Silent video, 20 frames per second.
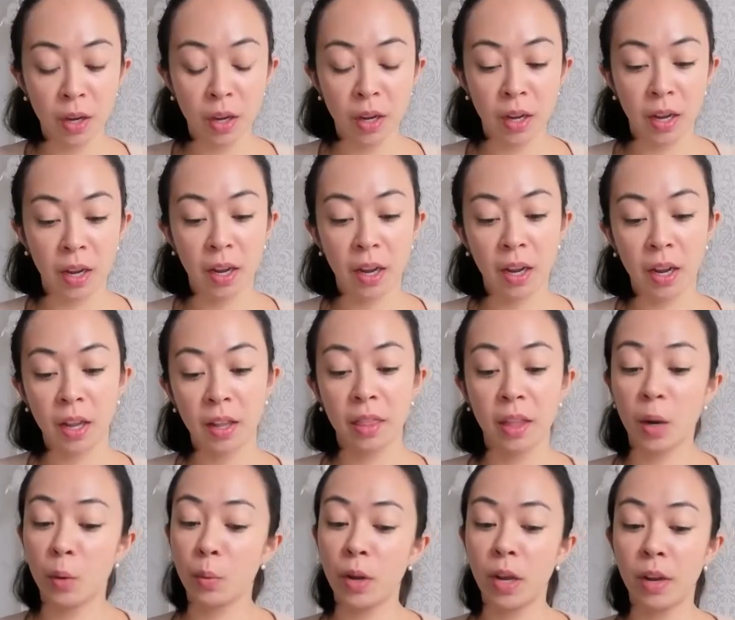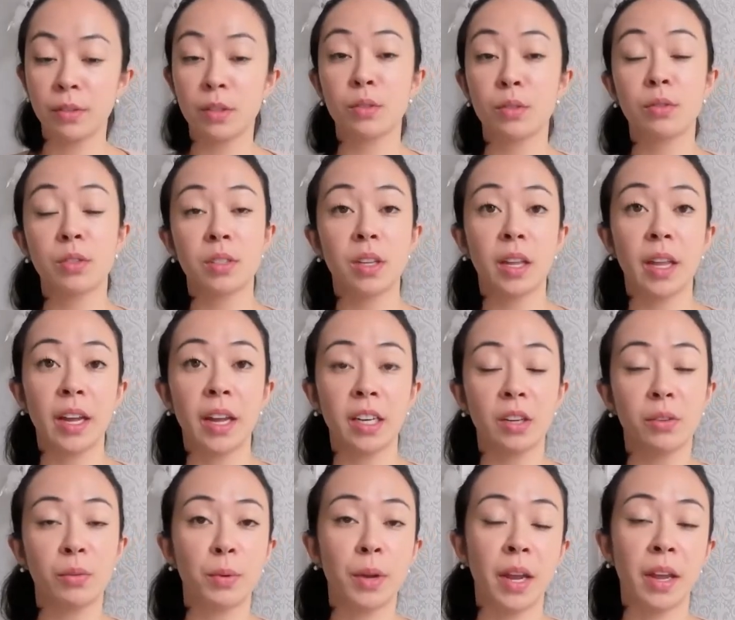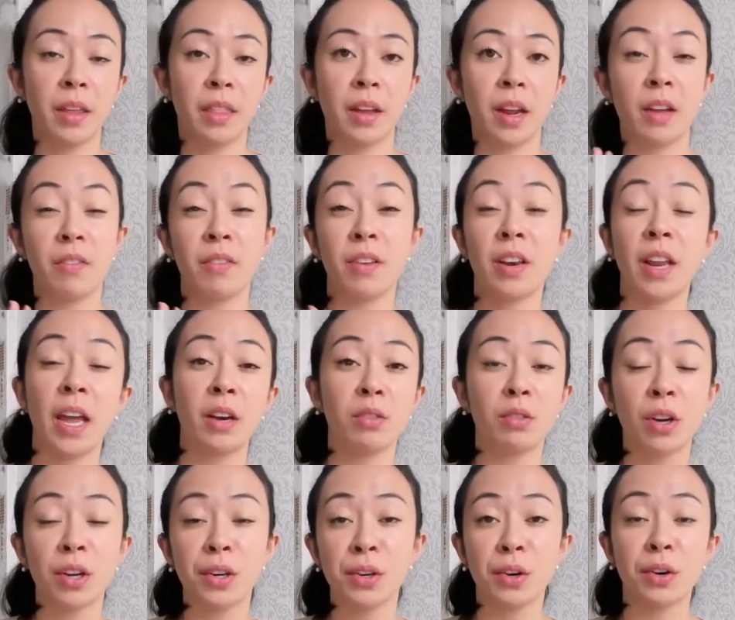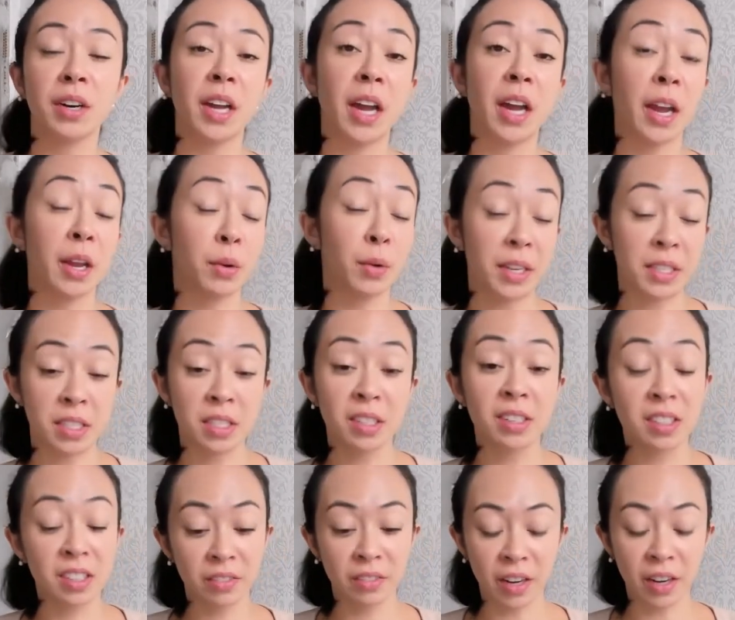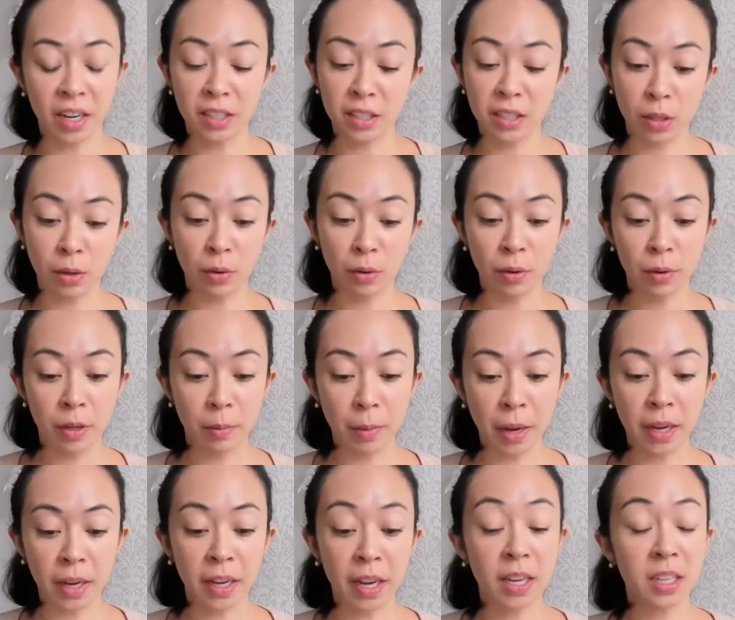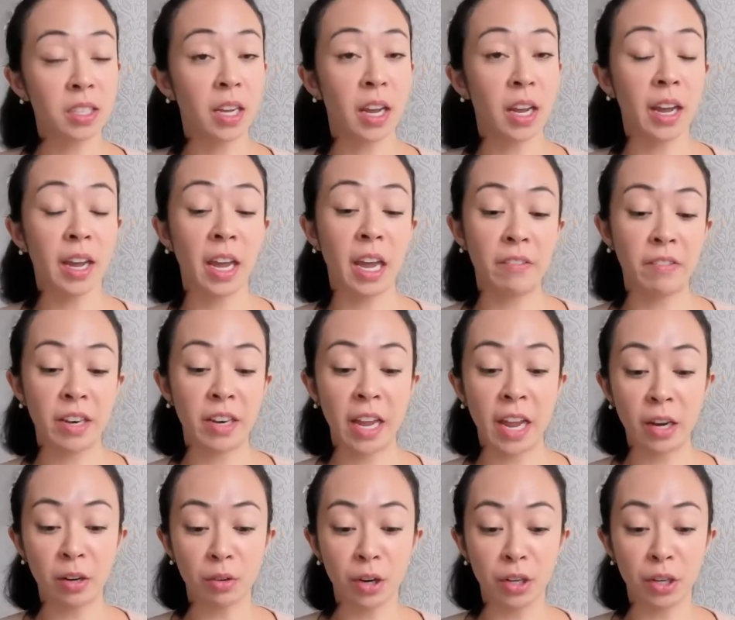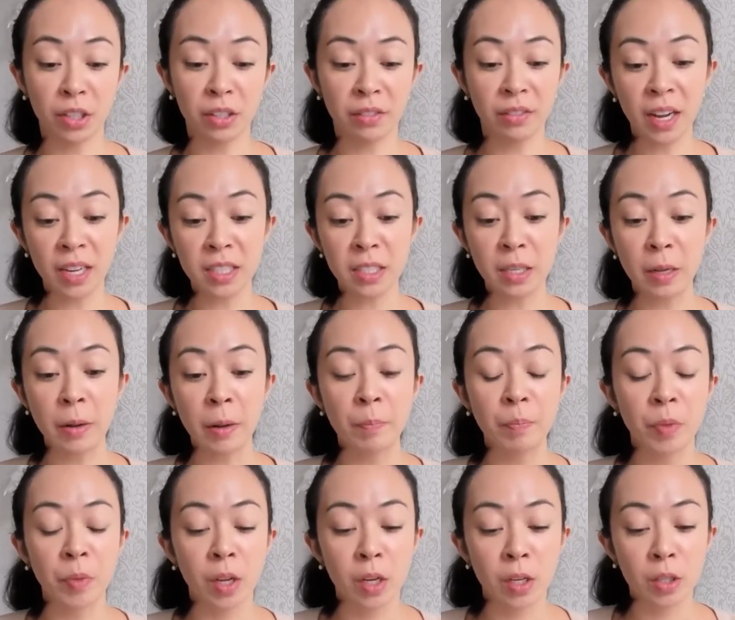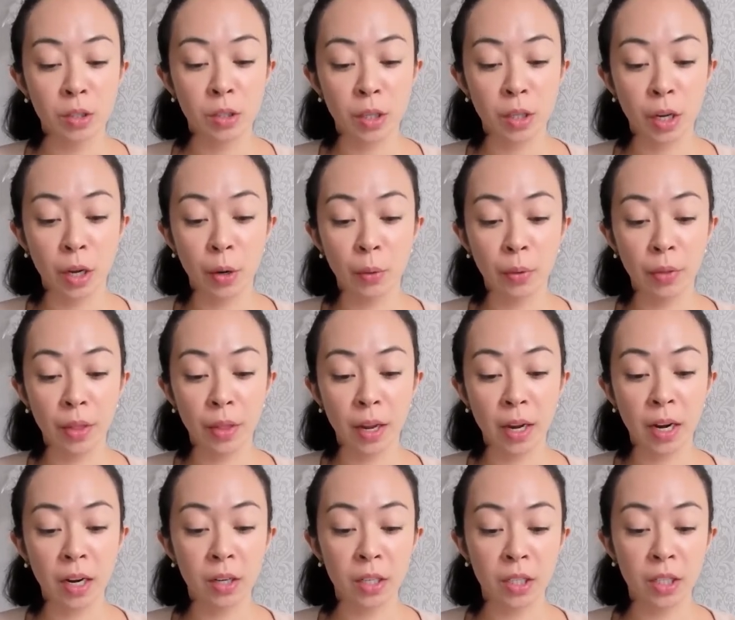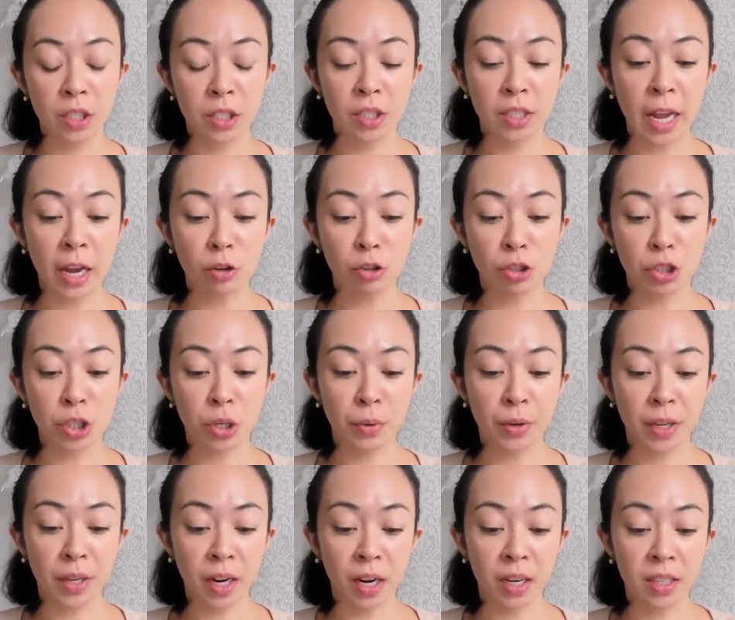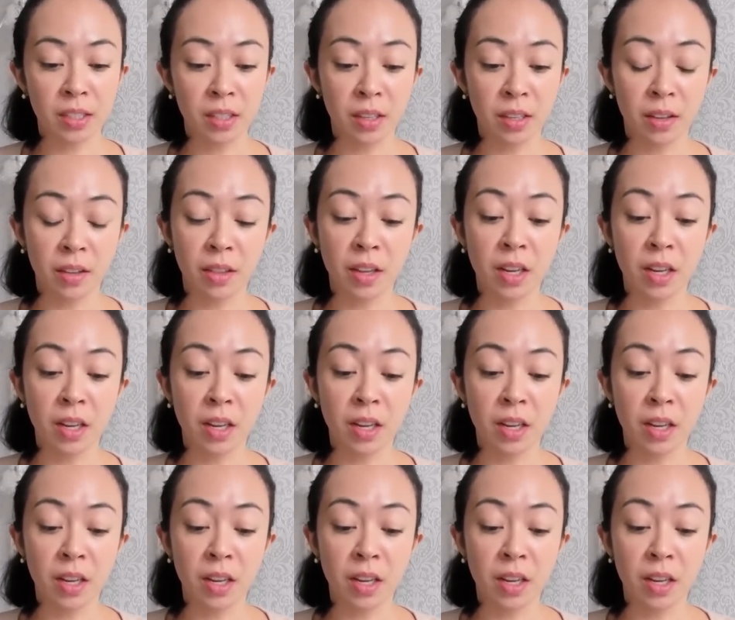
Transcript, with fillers: and then we have to select if we either have an Android or an iOS device. So in my case, I have an Android device. So there it is now showing us the